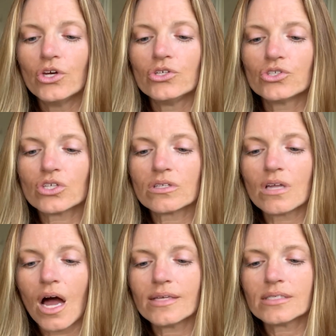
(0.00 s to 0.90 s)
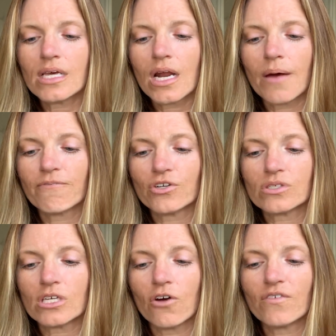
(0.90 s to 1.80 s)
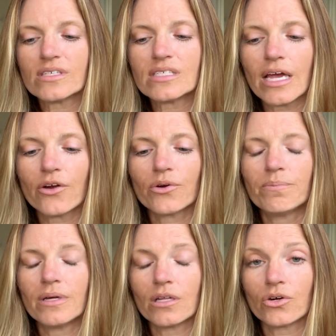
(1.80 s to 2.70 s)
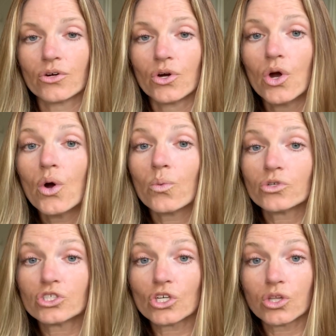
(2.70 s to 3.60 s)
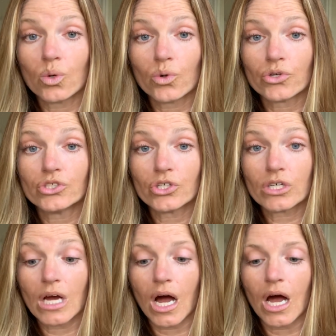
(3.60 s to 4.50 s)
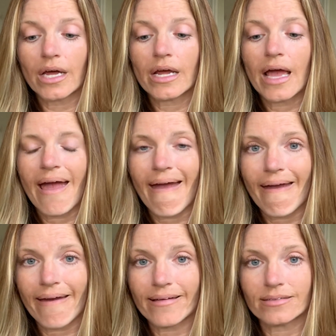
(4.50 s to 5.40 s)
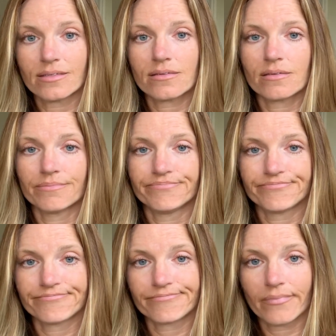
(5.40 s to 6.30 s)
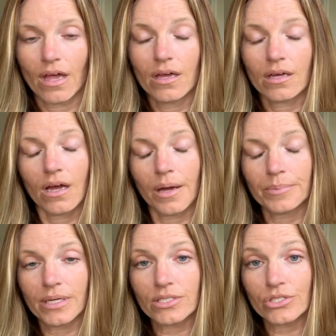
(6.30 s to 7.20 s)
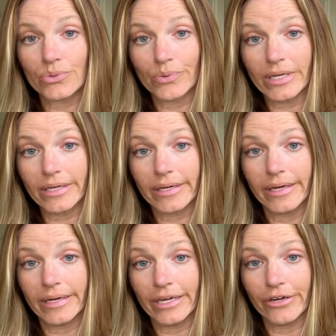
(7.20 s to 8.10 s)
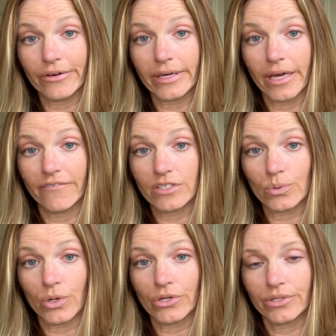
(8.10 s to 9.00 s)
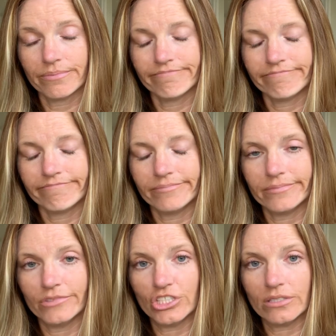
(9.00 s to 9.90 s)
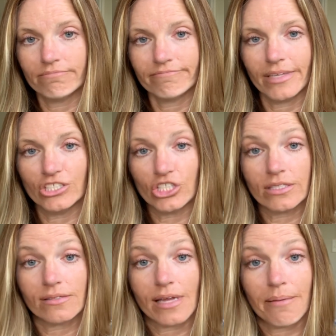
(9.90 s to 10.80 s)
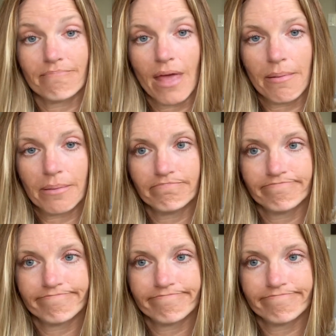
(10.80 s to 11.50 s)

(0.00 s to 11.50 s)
You shall not set up for yourself a sacred pillar, which the Lord your God hates. God bless the reading and hearing of his word. In Jesus' name, amen.